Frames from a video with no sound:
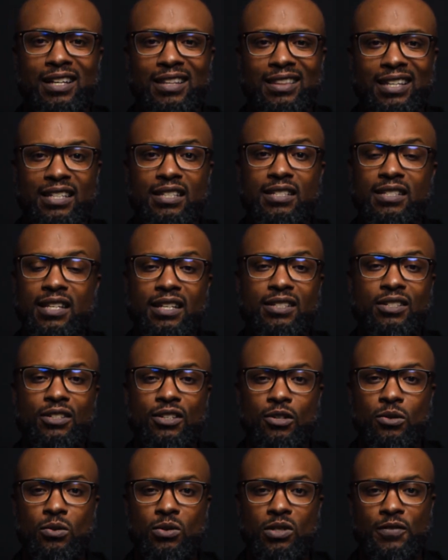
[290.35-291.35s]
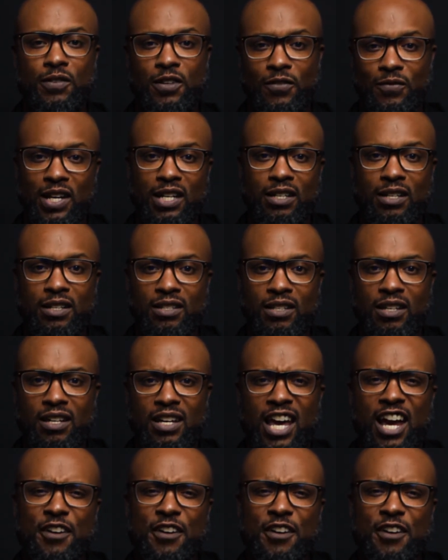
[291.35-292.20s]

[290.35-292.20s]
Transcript: These six cues of convenience